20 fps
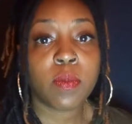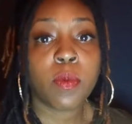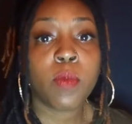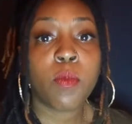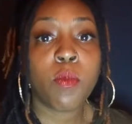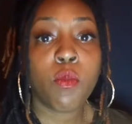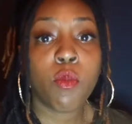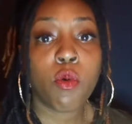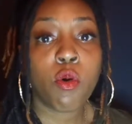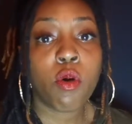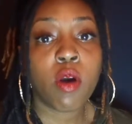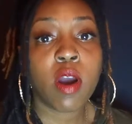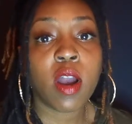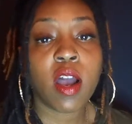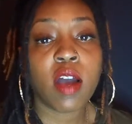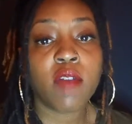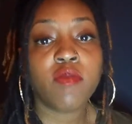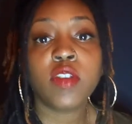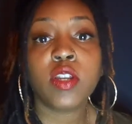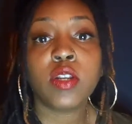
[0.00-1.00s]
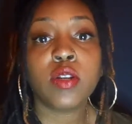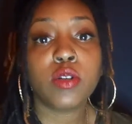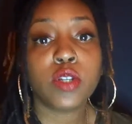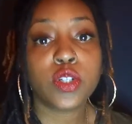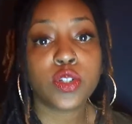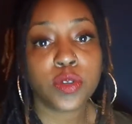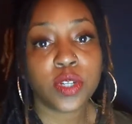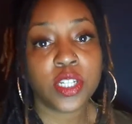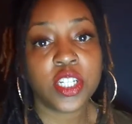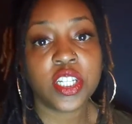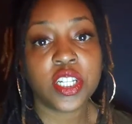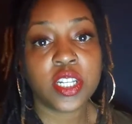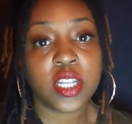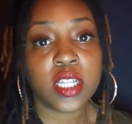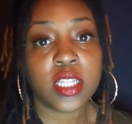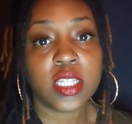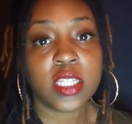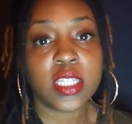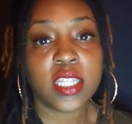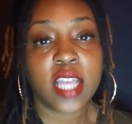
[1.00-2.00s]
more of the
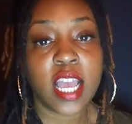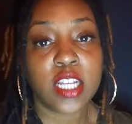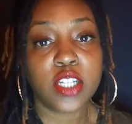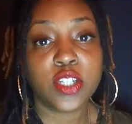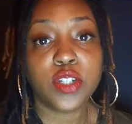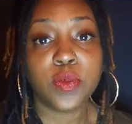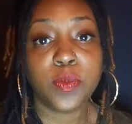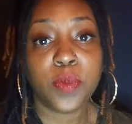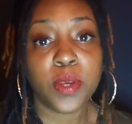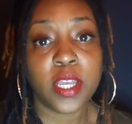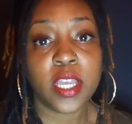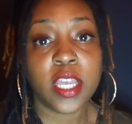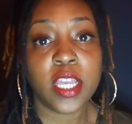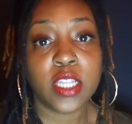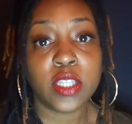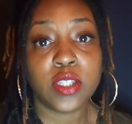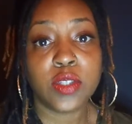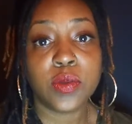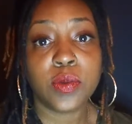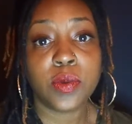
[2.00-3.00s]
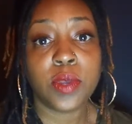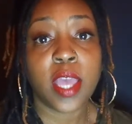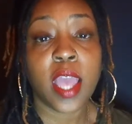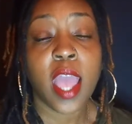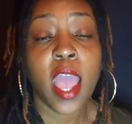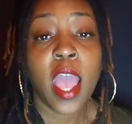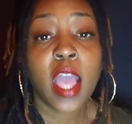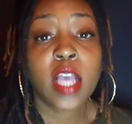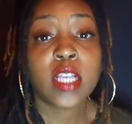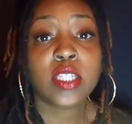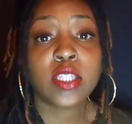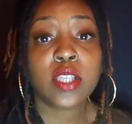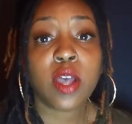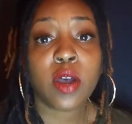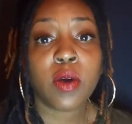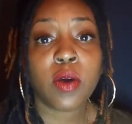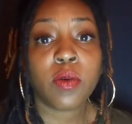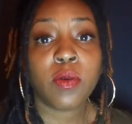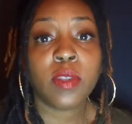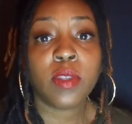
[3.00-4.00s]
nutrition that you put into it.
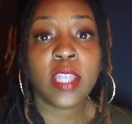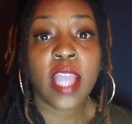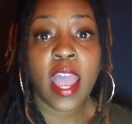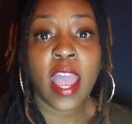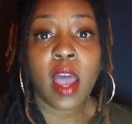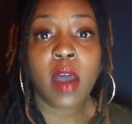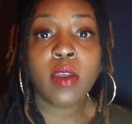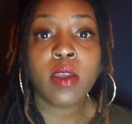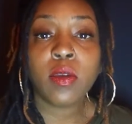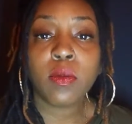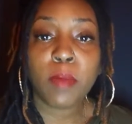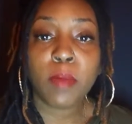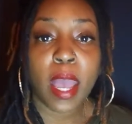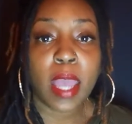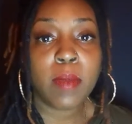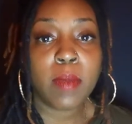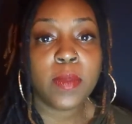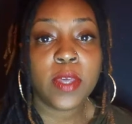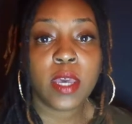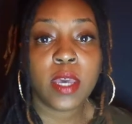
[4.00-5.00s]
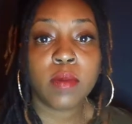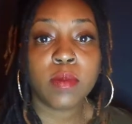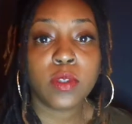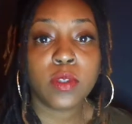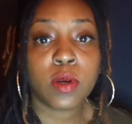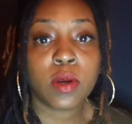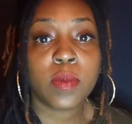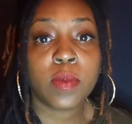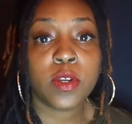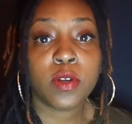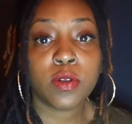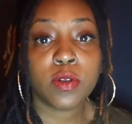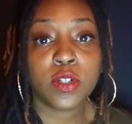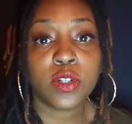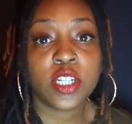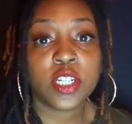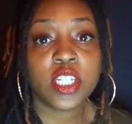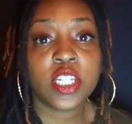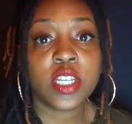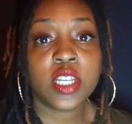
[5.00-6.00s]
So now you might be absorbing
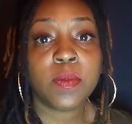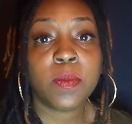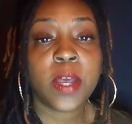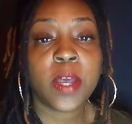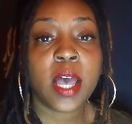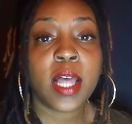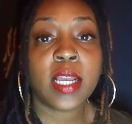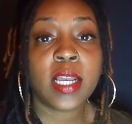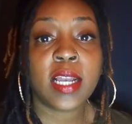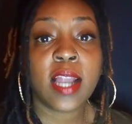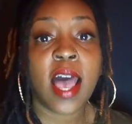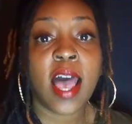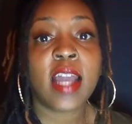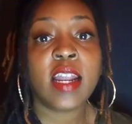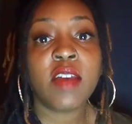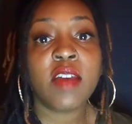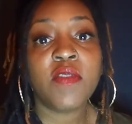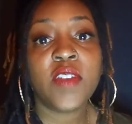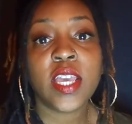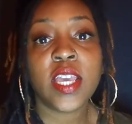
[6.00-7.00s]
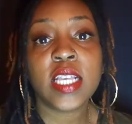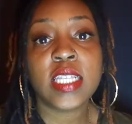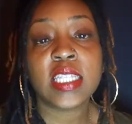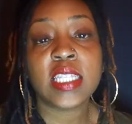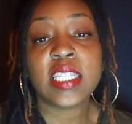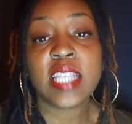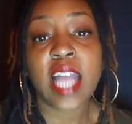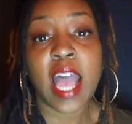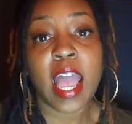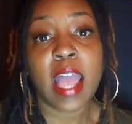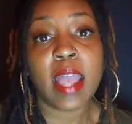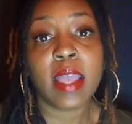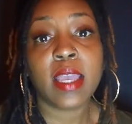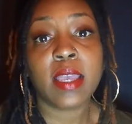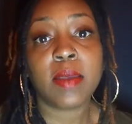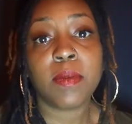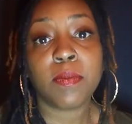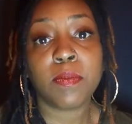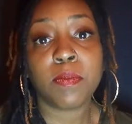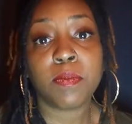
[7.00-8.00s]
nutrition, but a lot of it is not
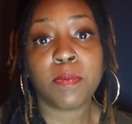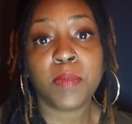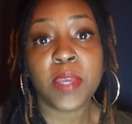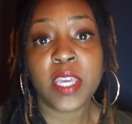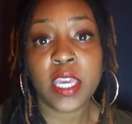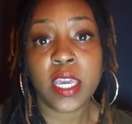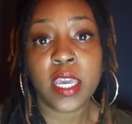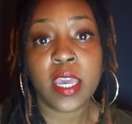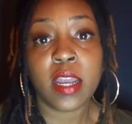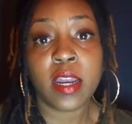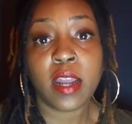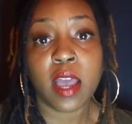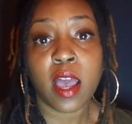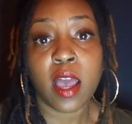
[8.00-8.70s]
being